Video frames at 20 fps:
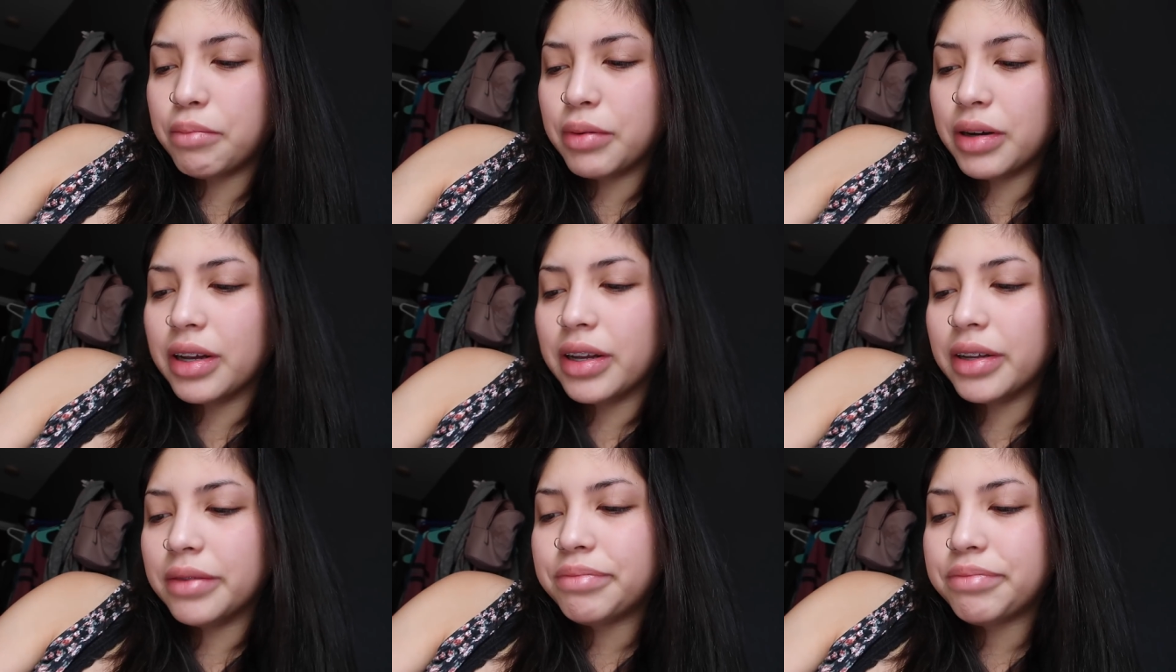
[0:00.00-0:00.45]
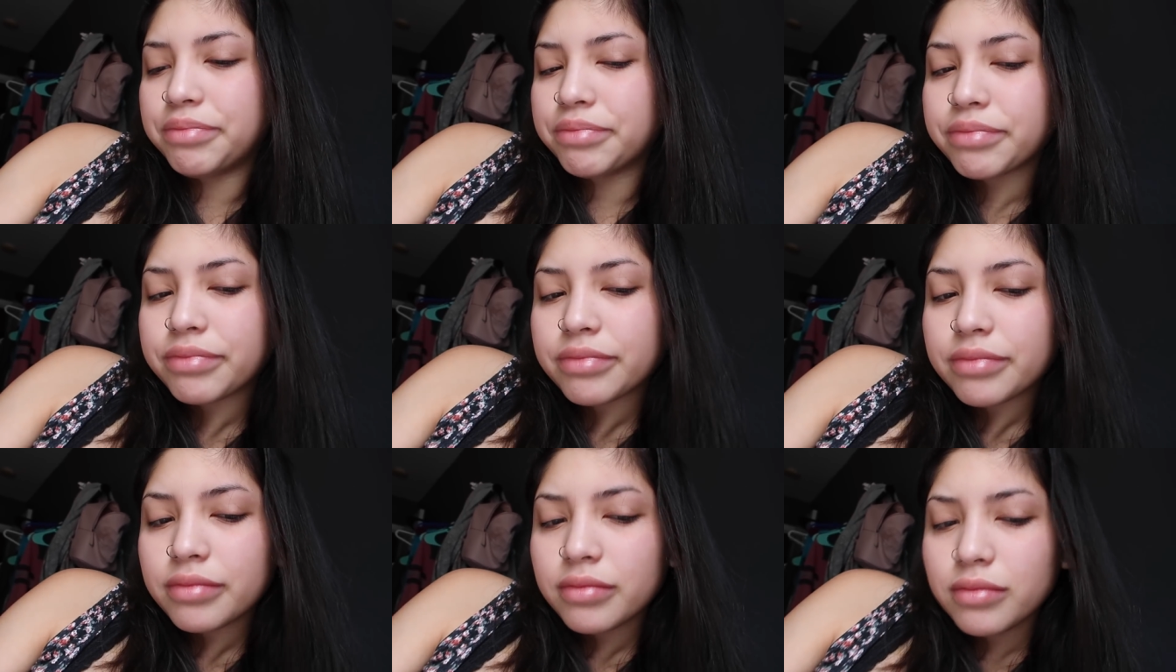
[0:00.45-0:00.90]
But
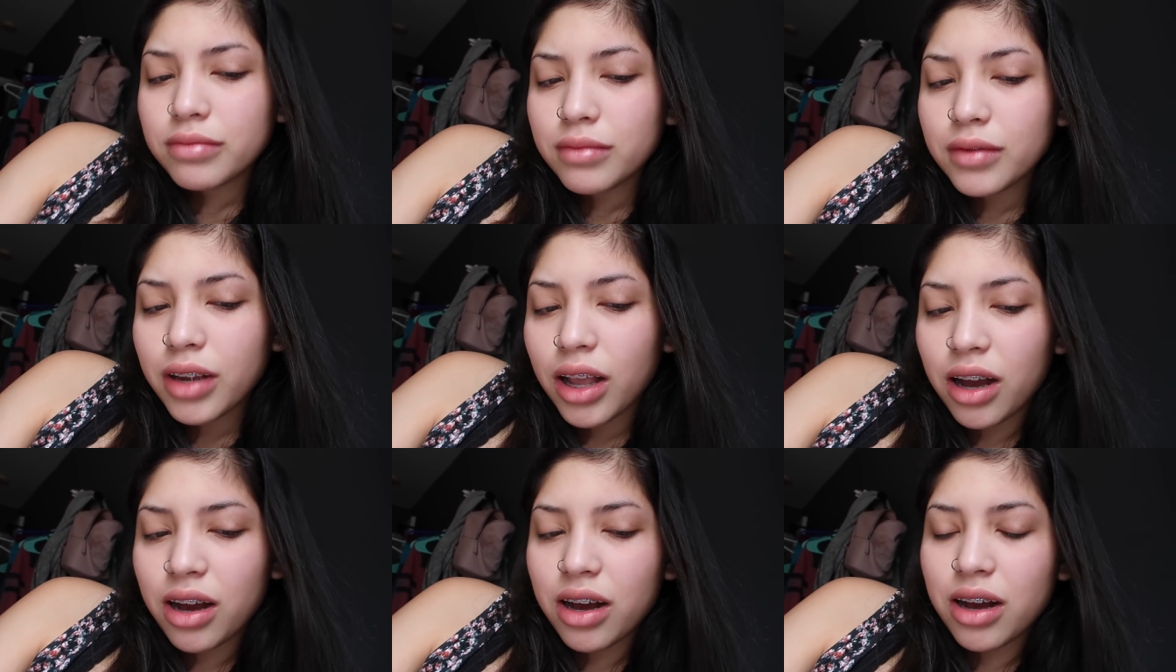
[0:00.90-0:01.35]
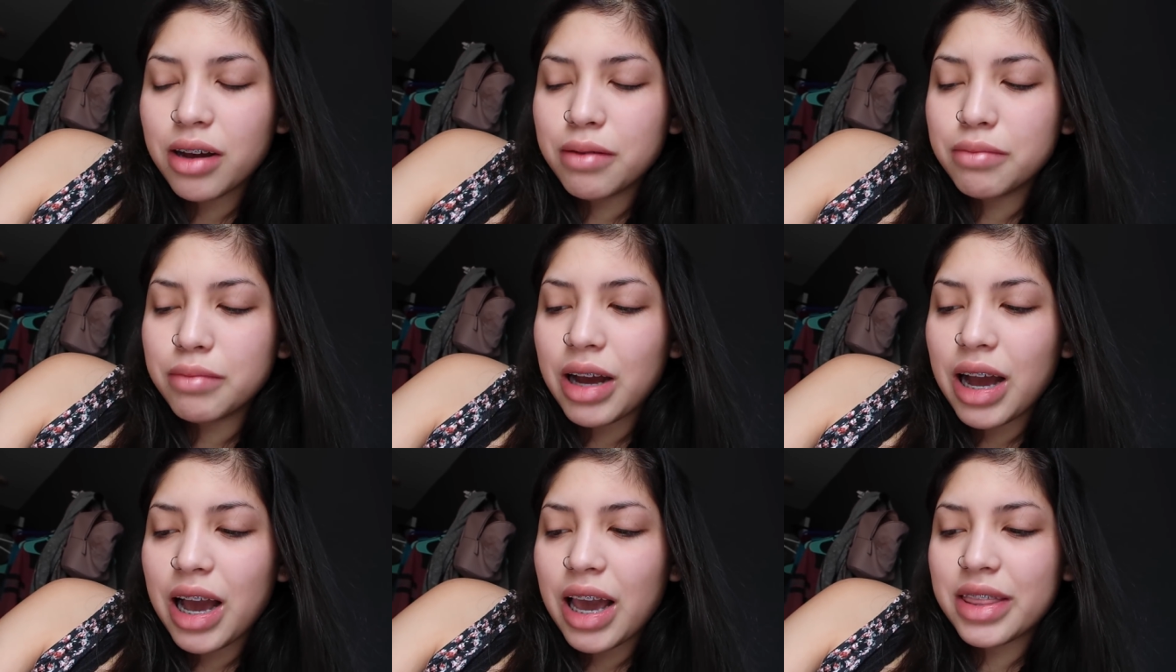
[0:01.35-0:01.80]

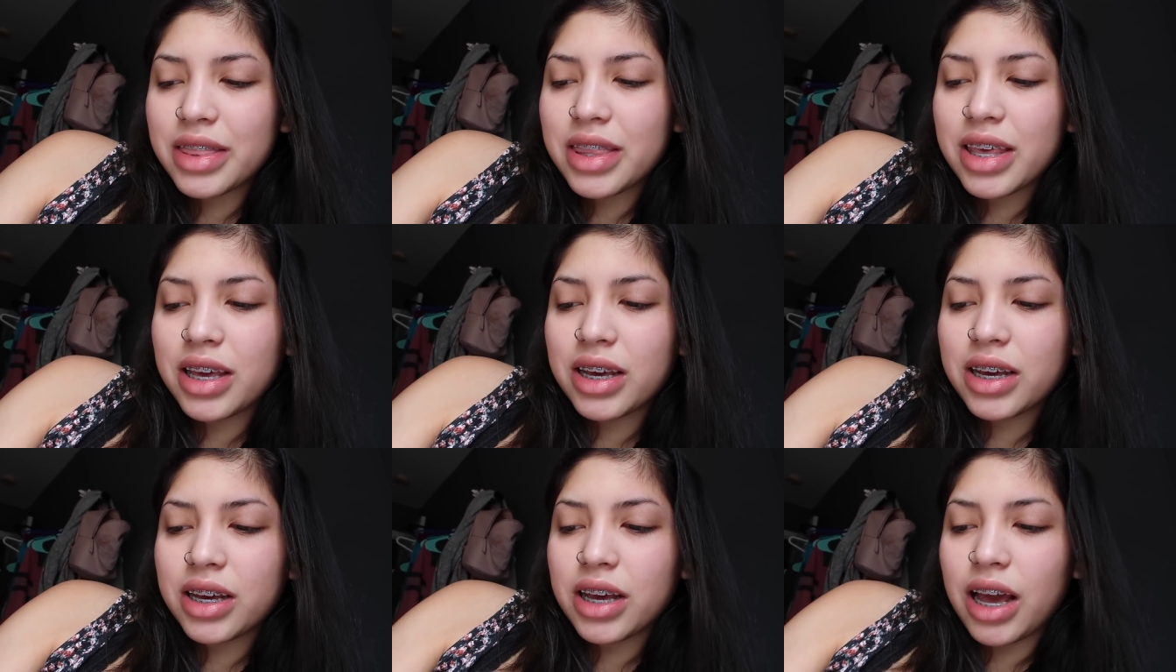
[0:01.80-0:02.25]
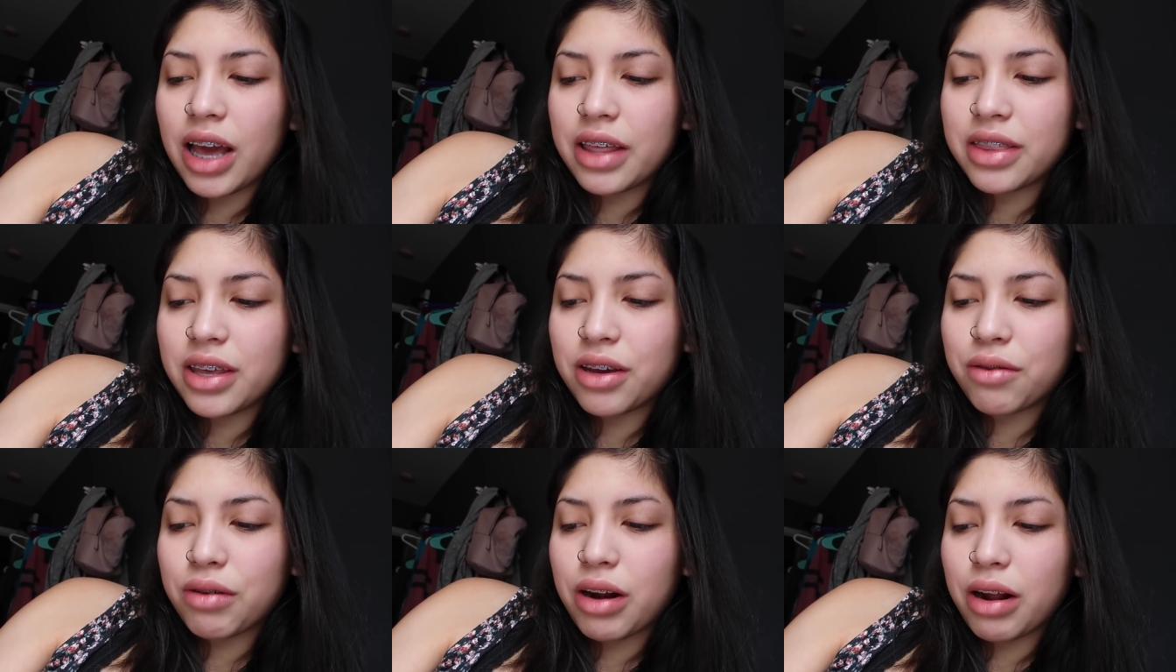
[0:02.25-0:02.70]
I think
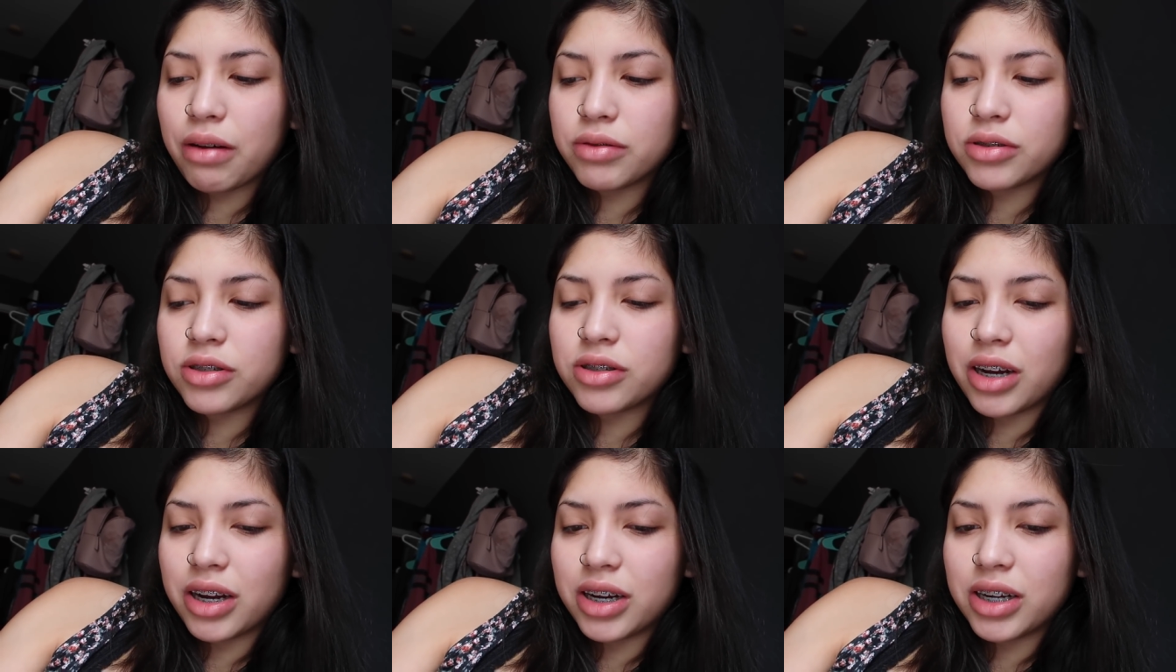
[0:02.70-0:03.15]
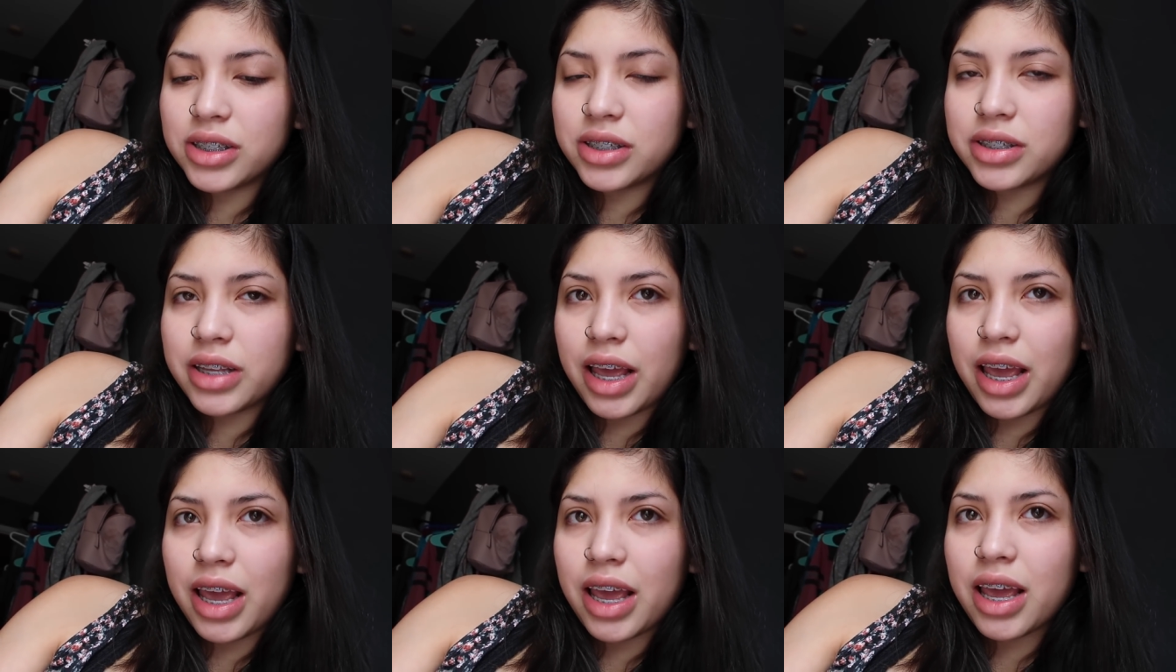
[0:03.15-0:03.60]
what I was trying to
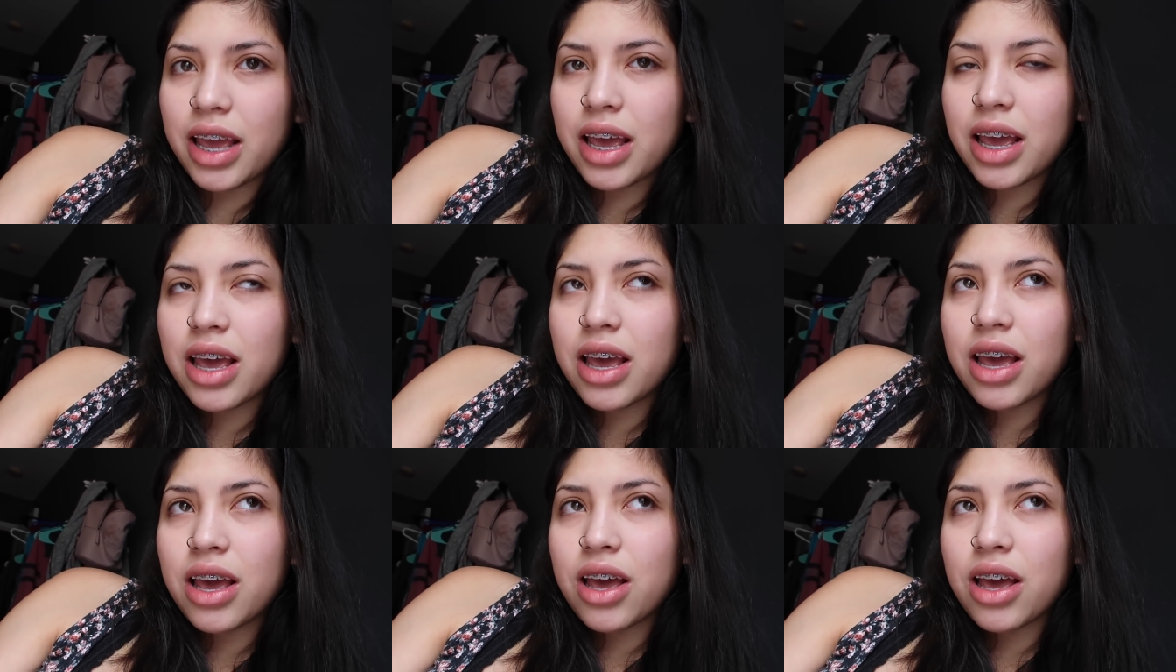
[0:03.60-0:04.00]
say,